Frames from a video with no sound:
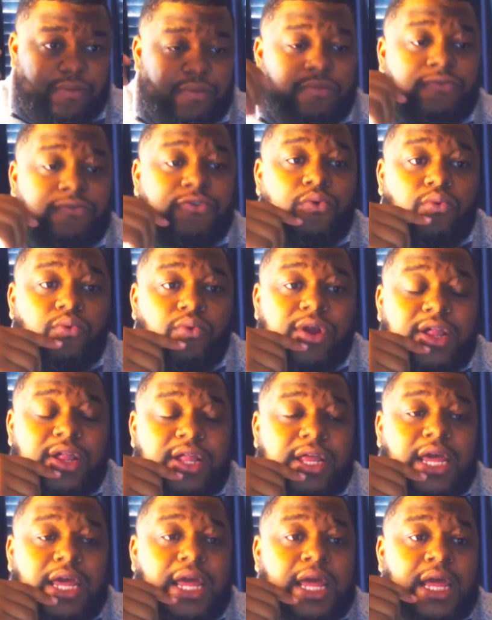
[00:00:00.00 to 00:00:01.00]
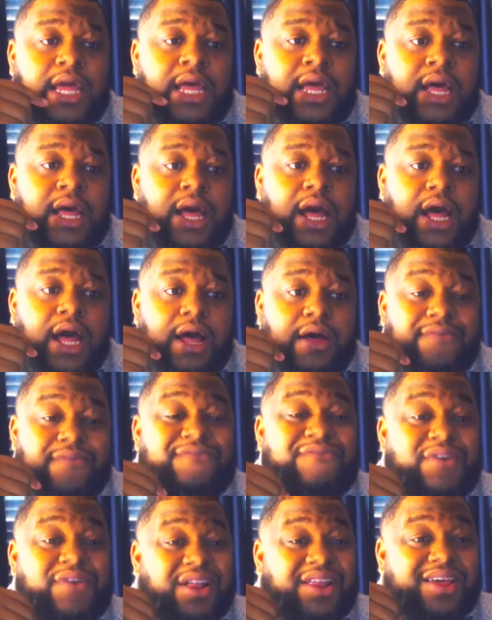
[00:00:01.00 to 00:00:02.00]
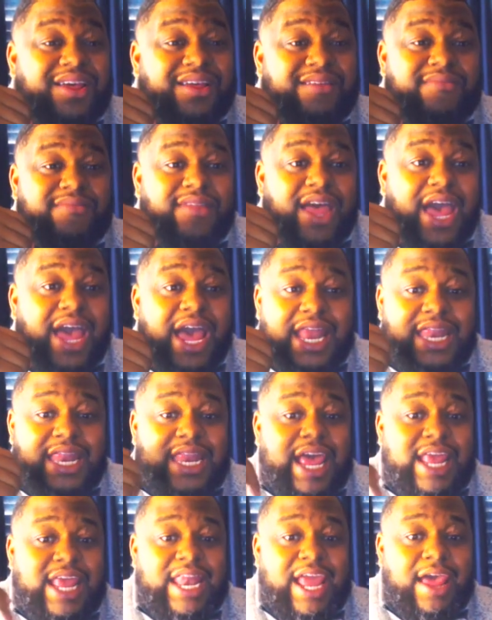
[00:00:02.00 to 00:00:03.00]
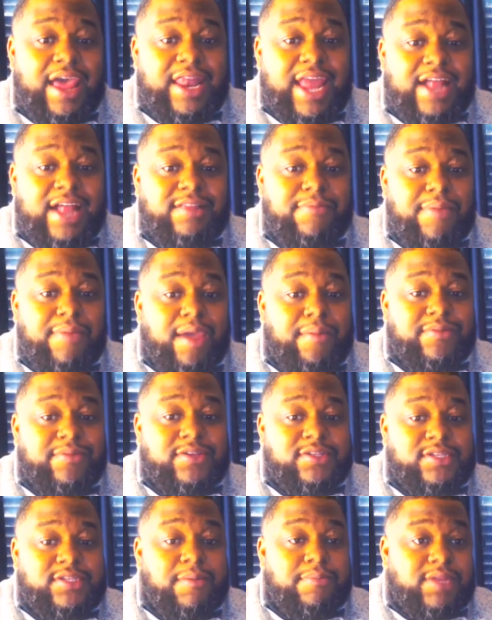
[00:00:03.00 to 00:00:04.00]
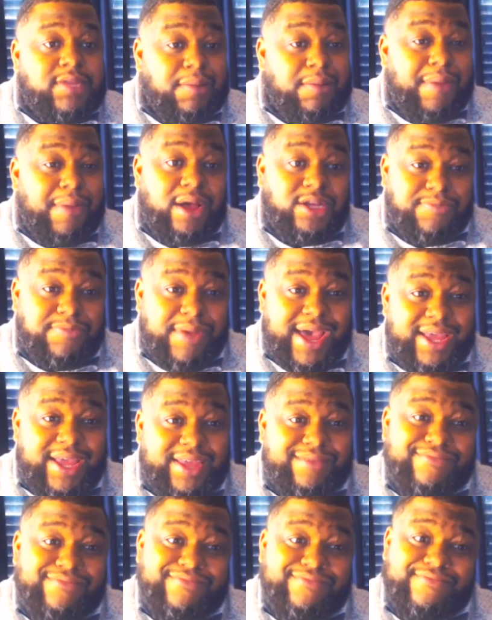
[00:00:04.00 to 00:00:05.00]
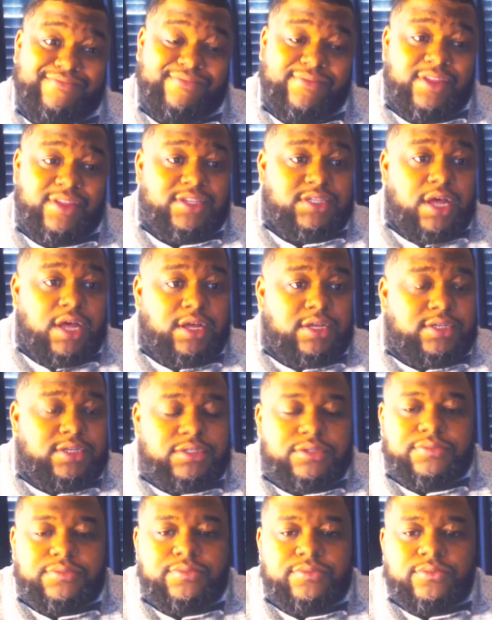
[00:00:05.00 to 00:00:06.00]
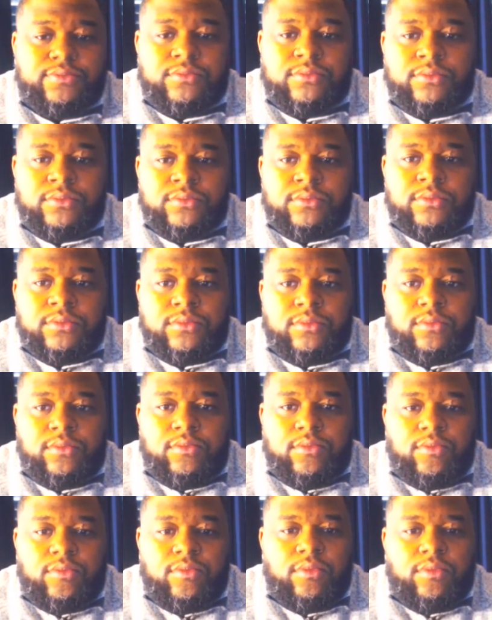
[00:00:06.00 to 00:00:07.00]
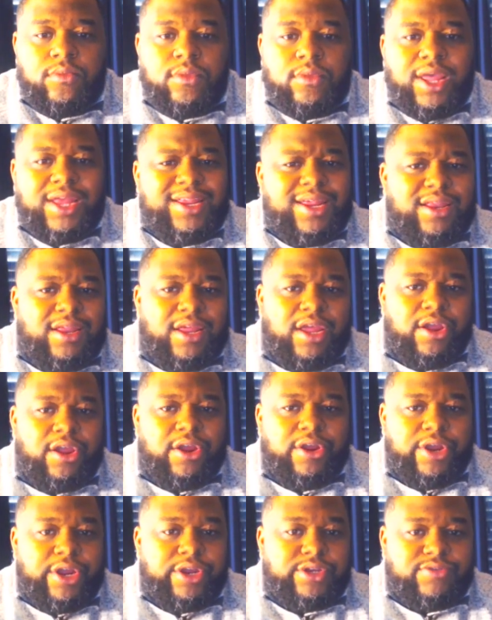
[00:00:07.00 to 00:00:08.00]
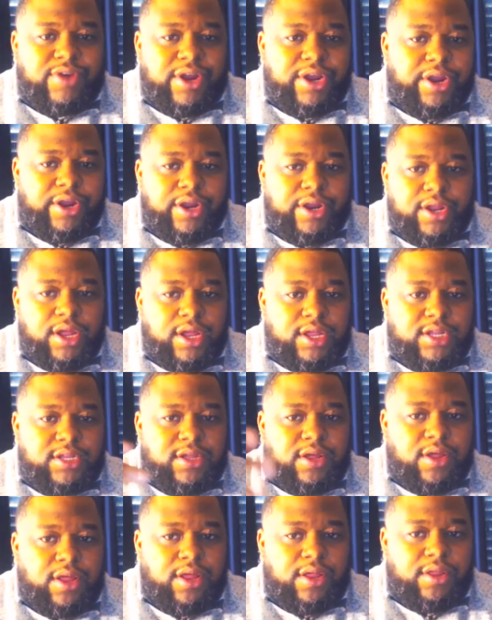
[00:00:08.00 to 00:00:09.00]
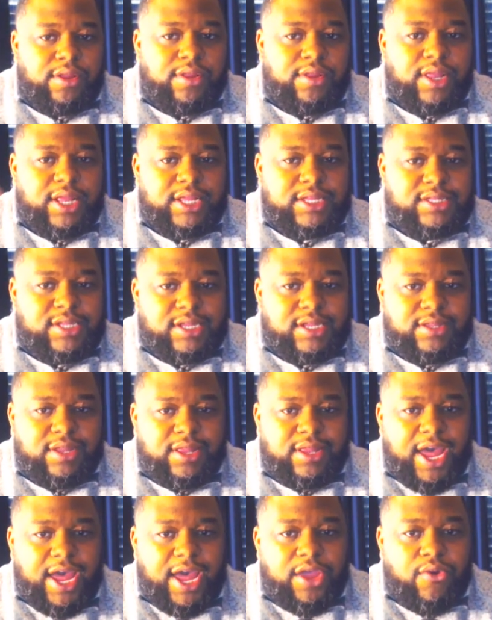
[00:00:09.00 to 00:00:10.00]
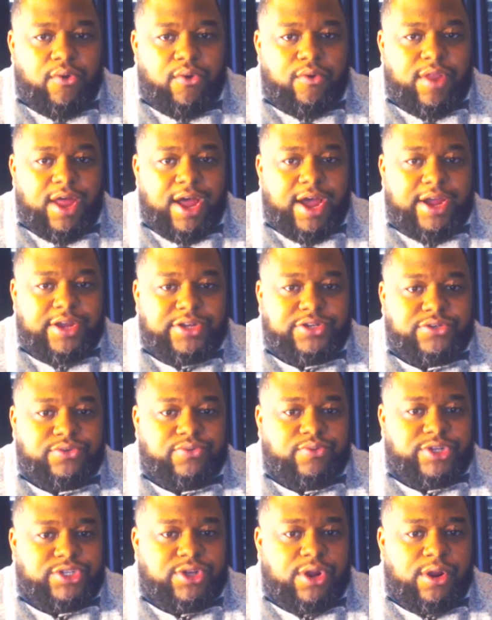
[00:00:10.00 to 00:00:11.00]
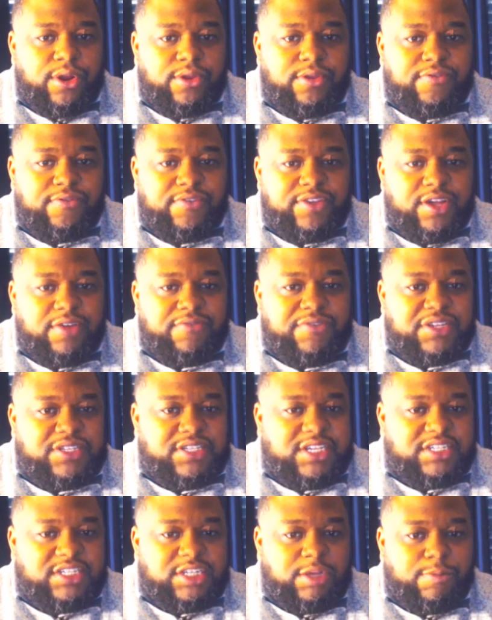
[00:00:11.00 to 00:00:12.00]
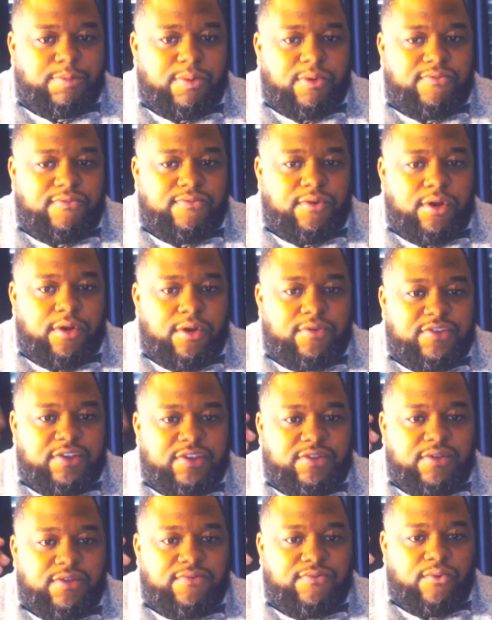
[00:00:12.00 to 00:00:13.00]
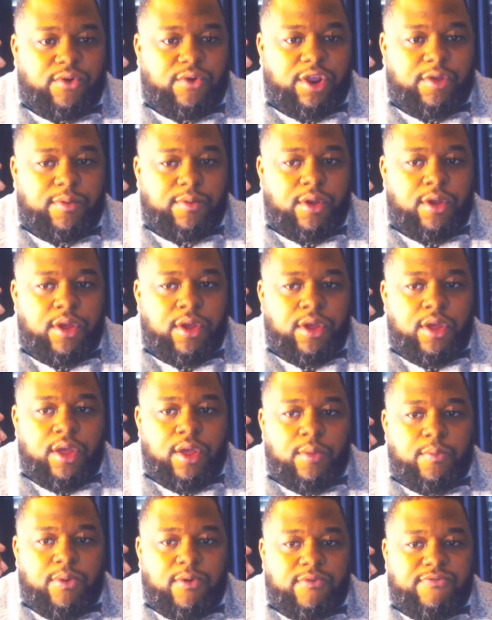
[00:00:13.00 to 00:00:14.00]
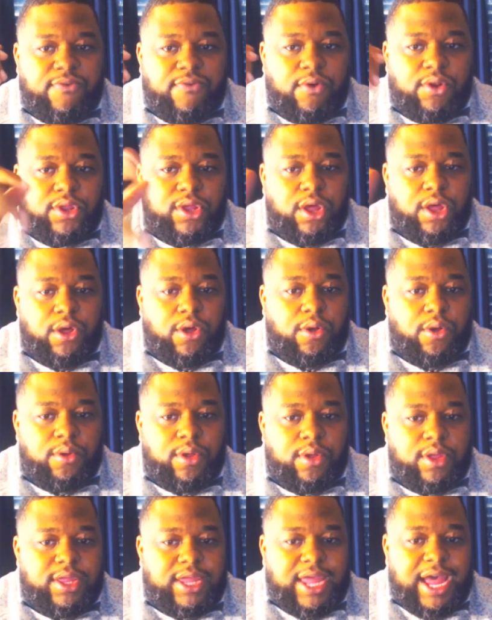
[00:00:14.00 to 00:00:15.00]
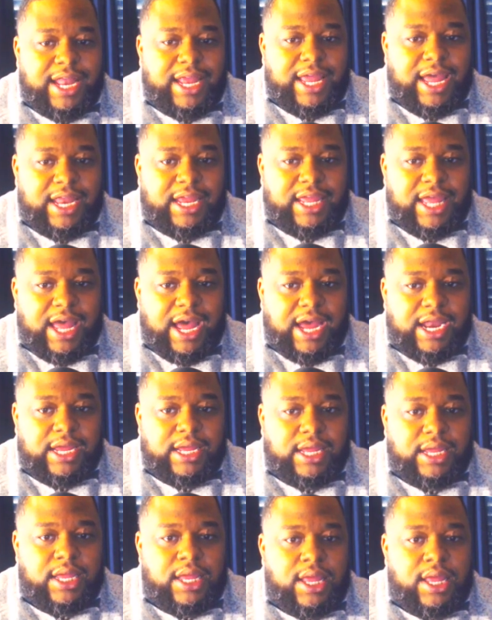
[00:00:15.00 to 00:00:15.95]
to really feel it, and not to be able to bounce back. Sucks. And then here's right here, the annualized returns of a 60-40 portfolio, yada yada yada.